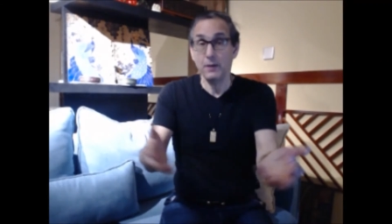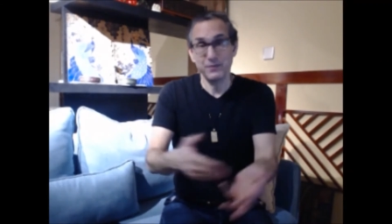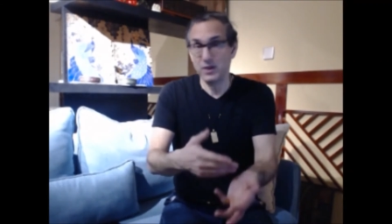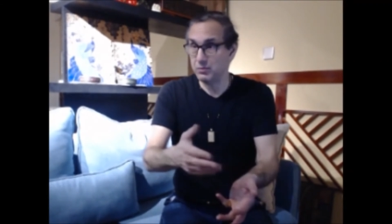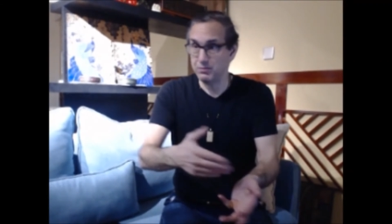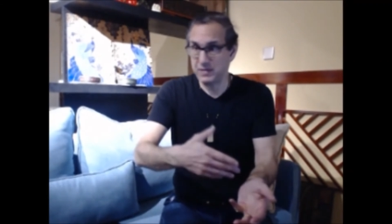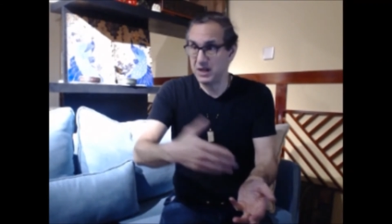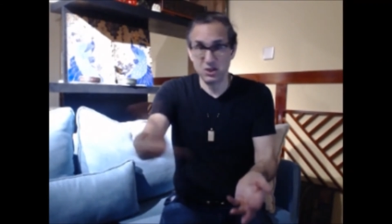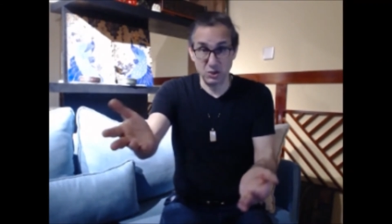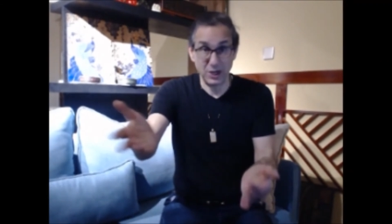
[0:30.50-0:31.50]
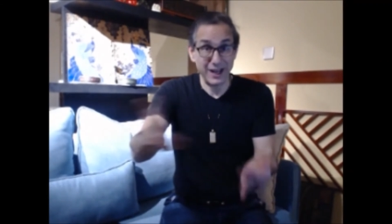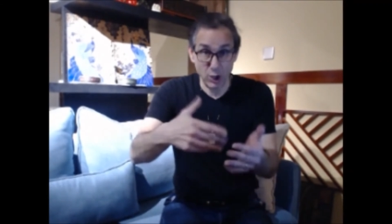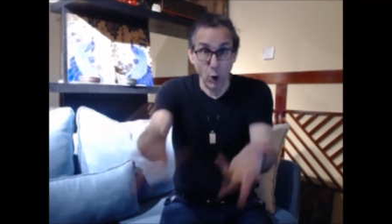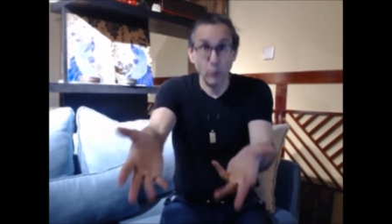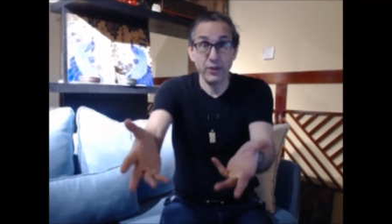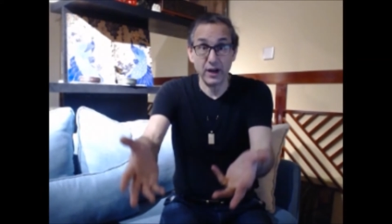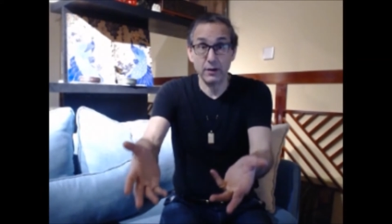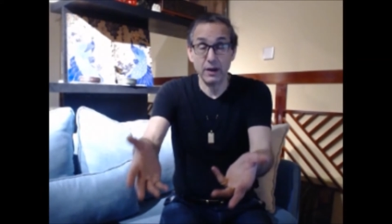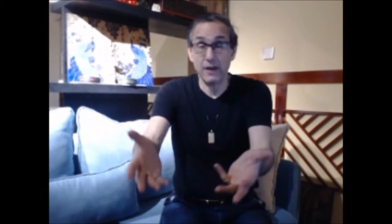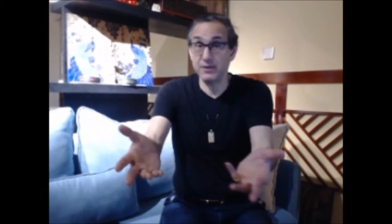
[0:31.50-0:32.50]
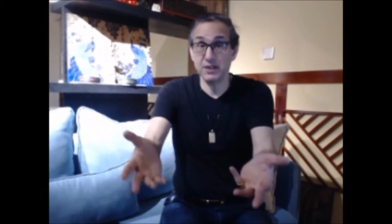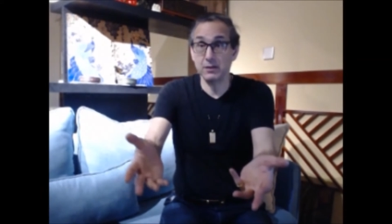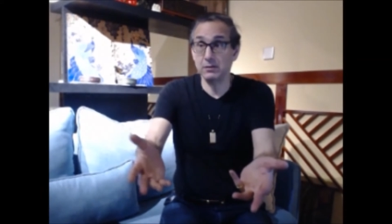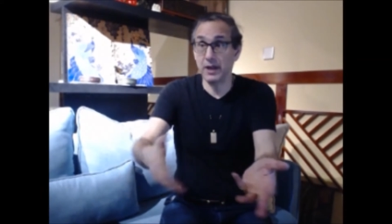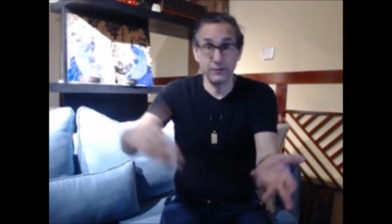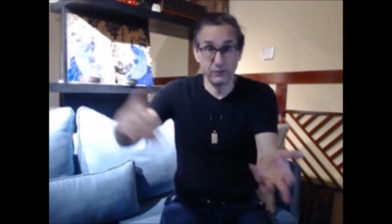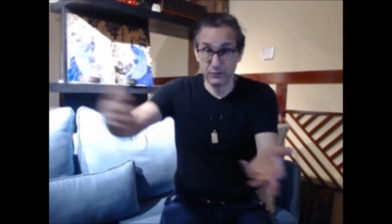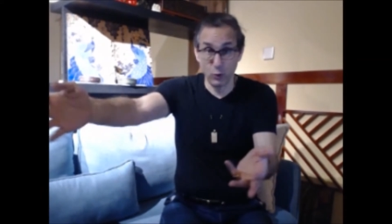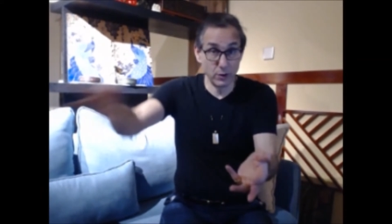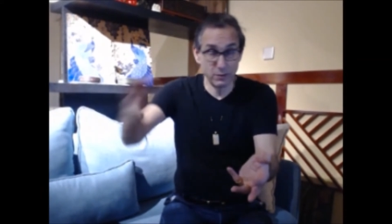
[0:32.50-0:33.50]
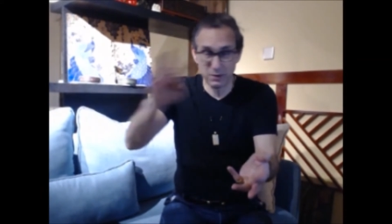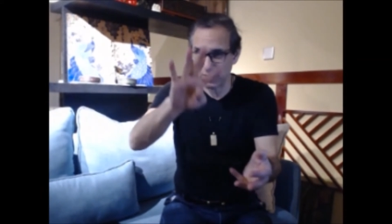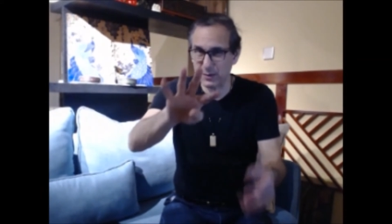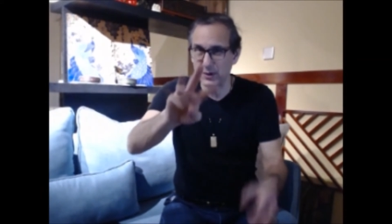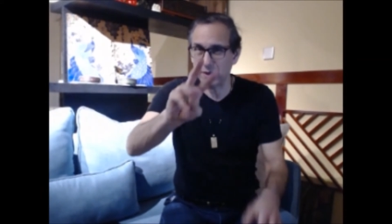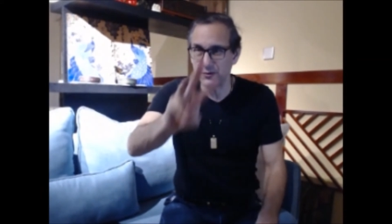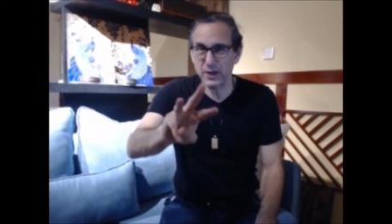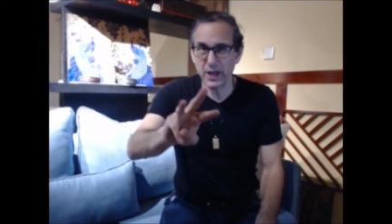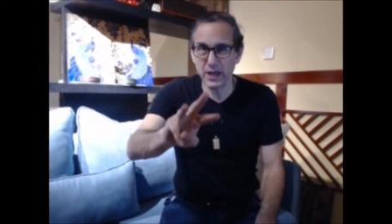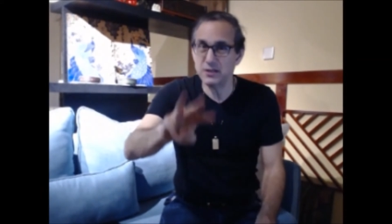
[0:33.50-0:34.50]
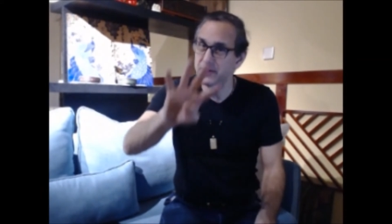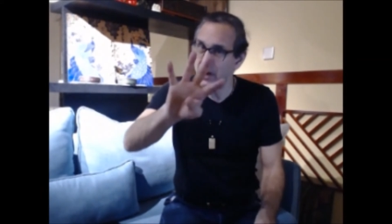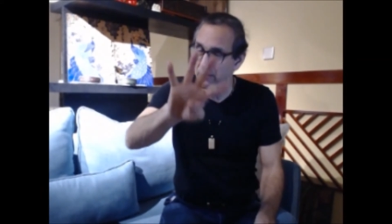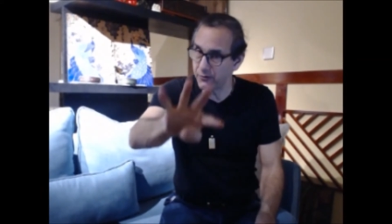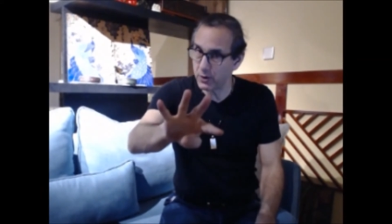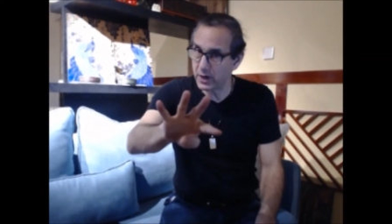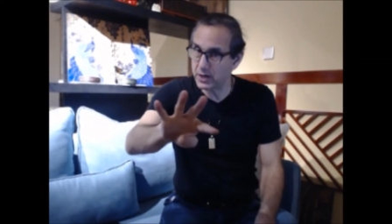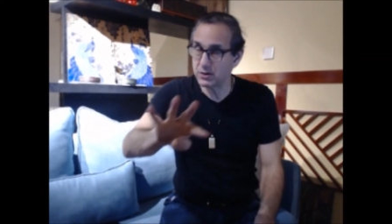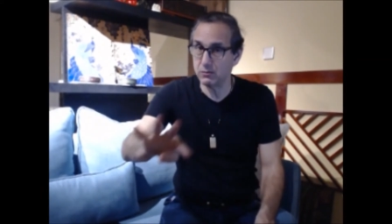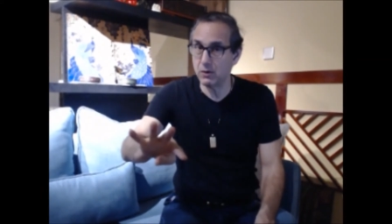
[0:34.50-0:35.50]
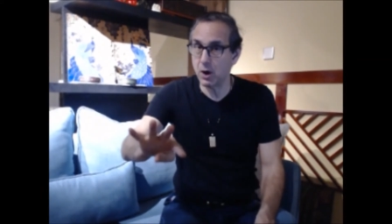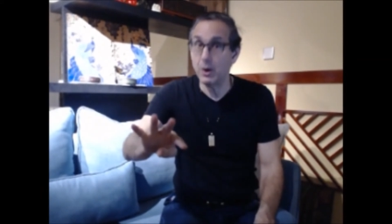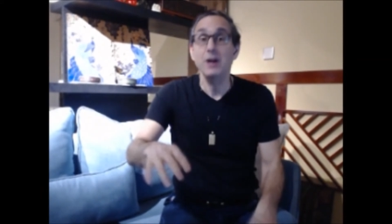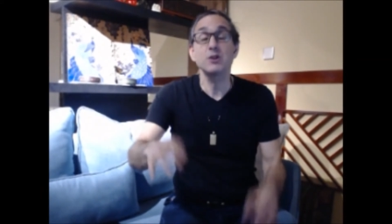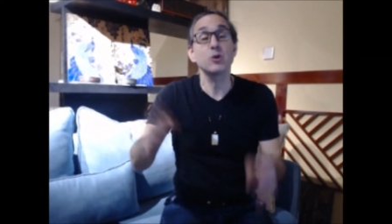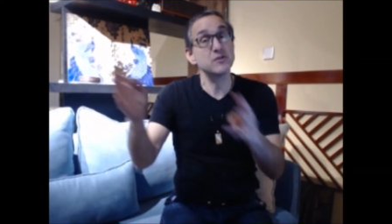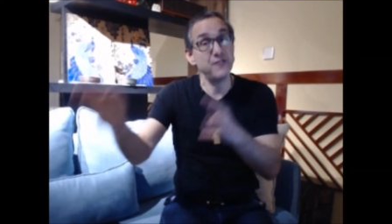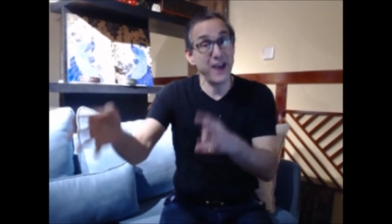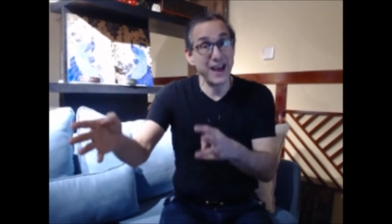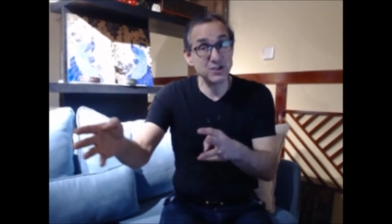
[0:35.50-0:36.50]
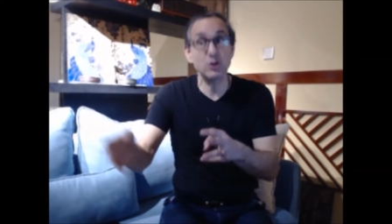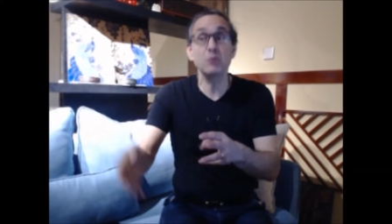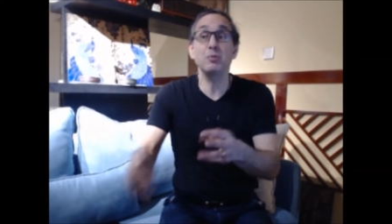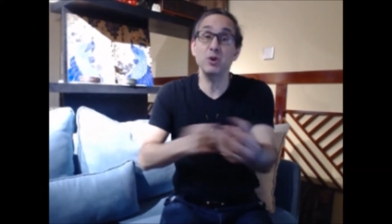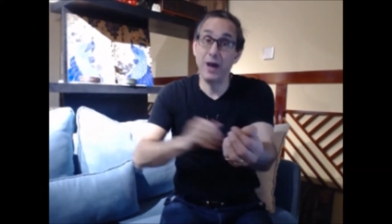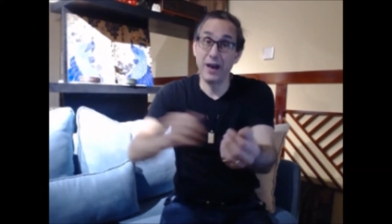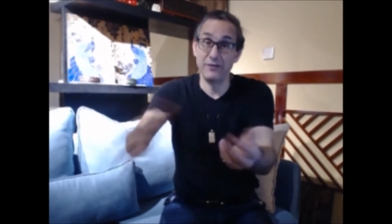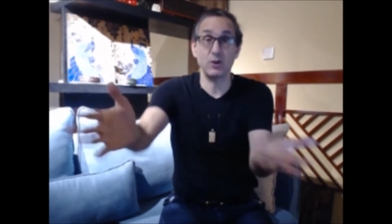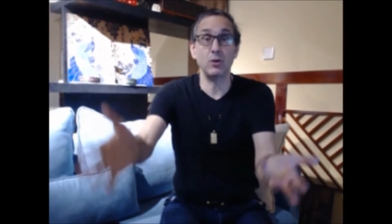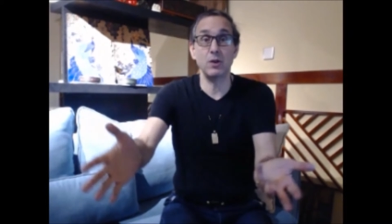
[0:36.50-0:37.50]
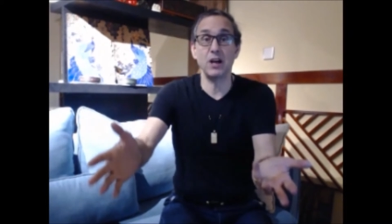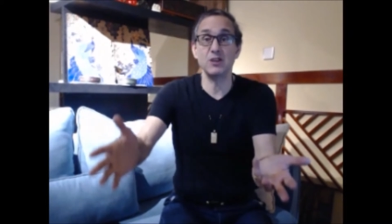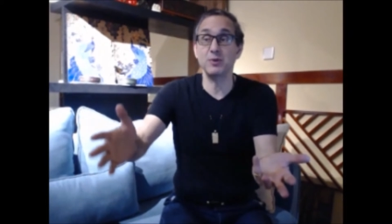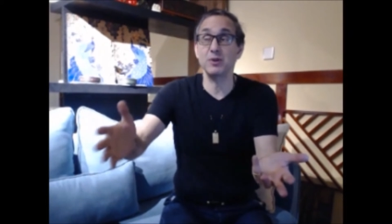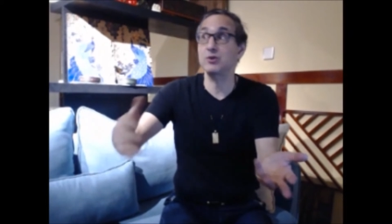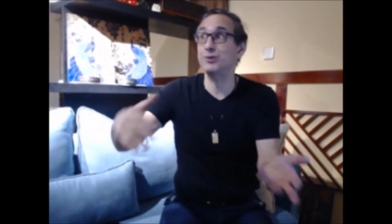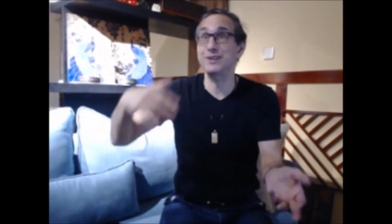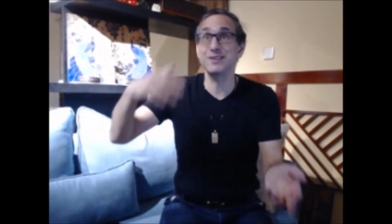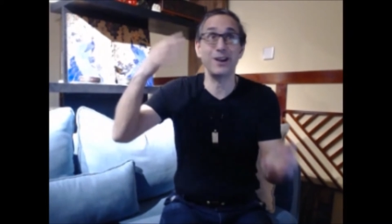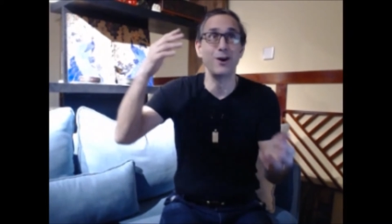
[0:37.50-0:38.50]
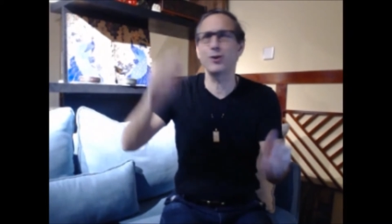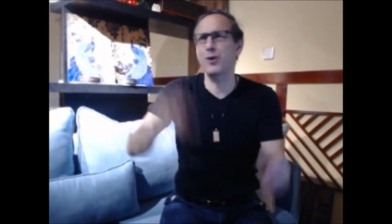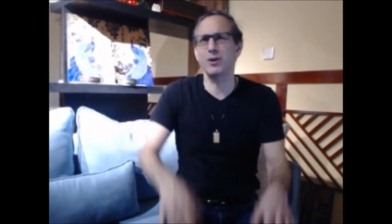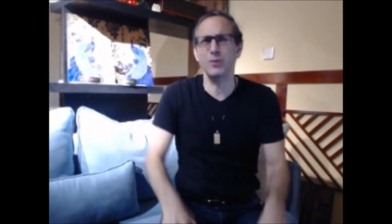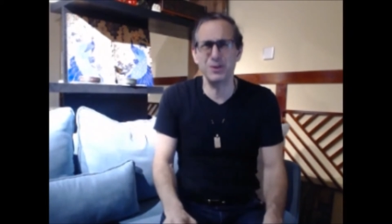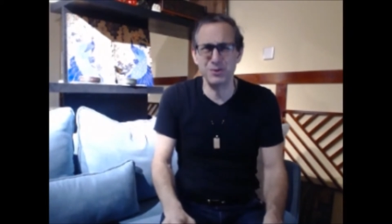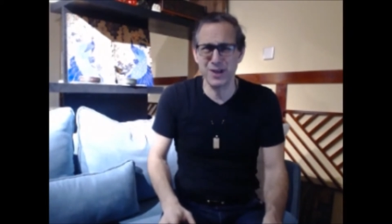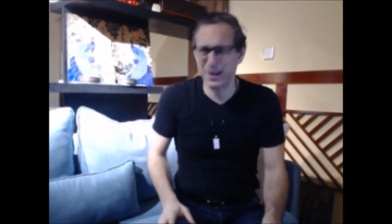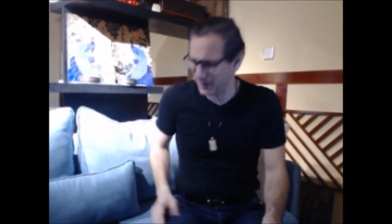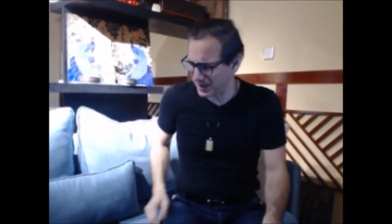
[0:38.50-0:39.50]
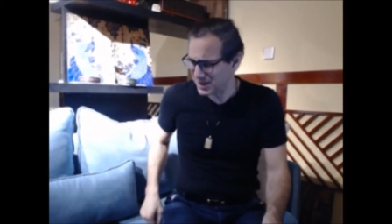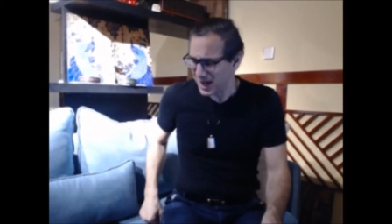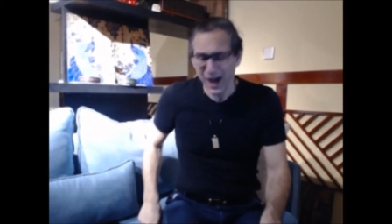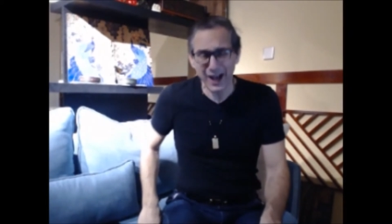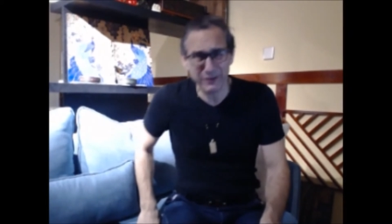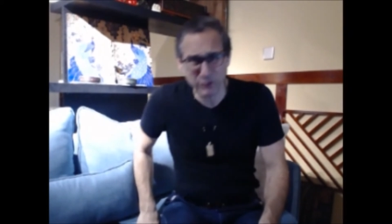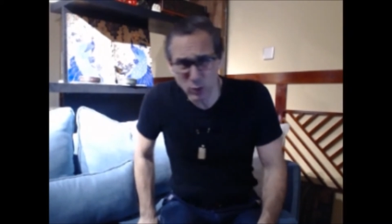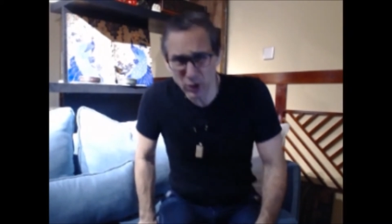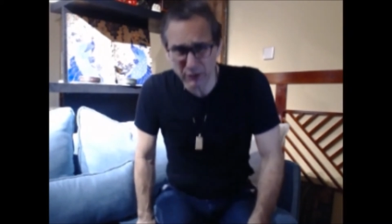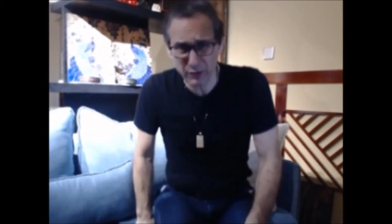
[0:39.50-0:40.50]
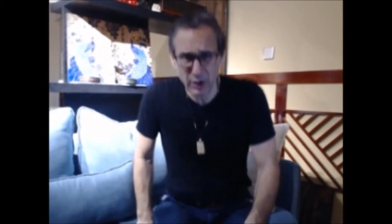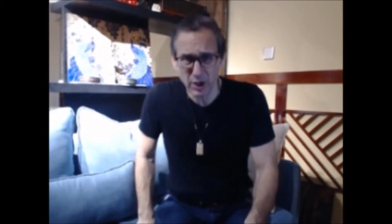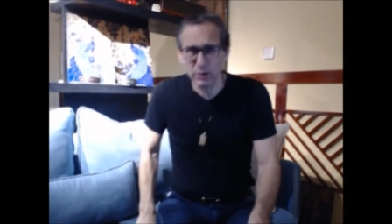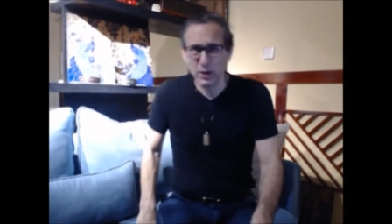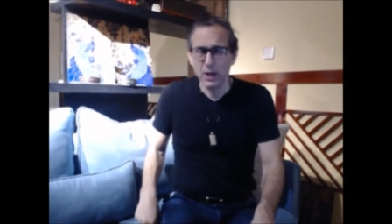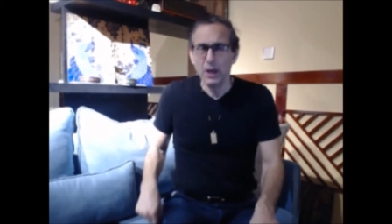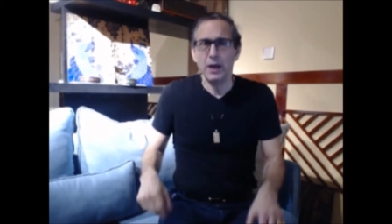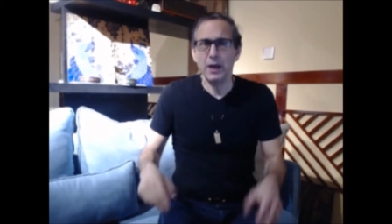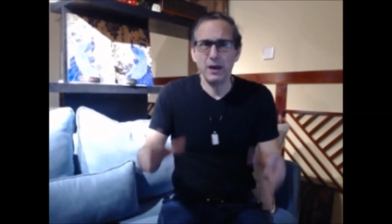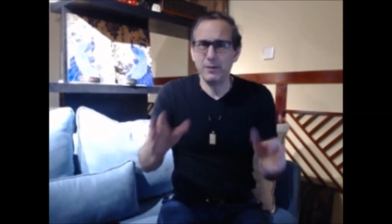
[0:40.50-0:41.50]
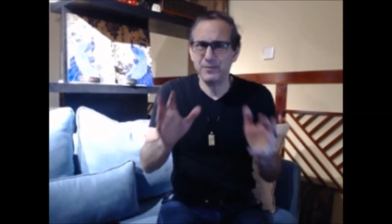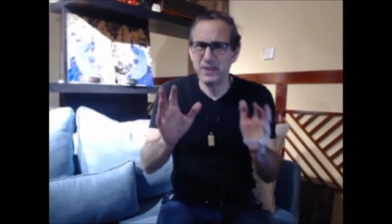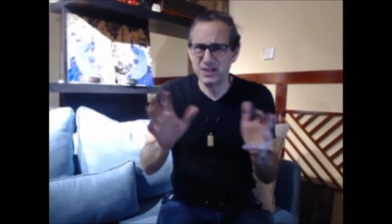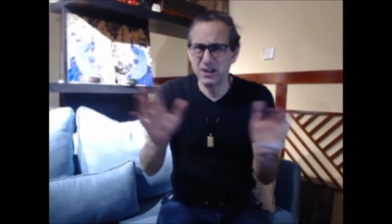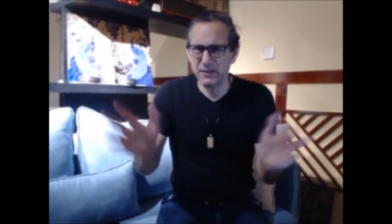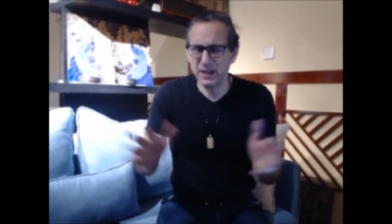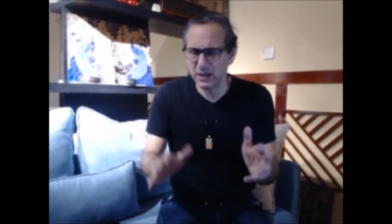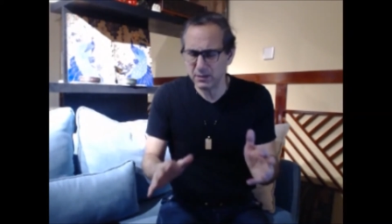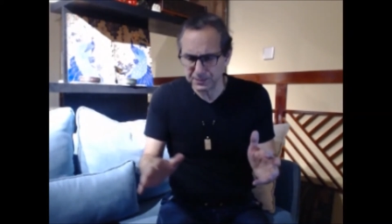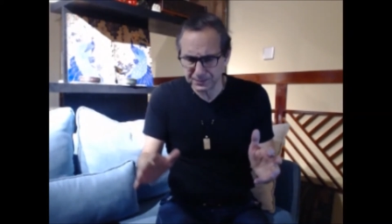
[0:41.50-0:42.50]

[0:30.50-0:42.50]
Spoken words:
You know, you got to go there every single day for typically 3 days, if not 4 days in a row. So it's faster, but you have to go to the hospital. So it's like, oh no, I don't want to do that because I have to work, you know. It's inconvenient.